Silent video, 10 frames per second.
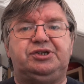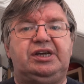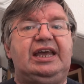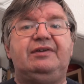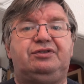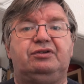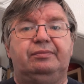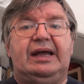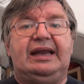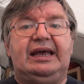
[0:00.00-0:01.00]
She gave so
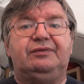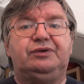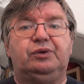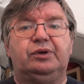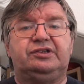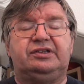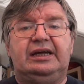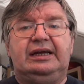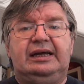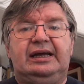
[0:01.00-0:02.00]
many, of course,
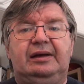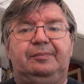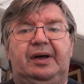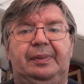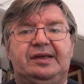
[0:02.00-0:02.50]
but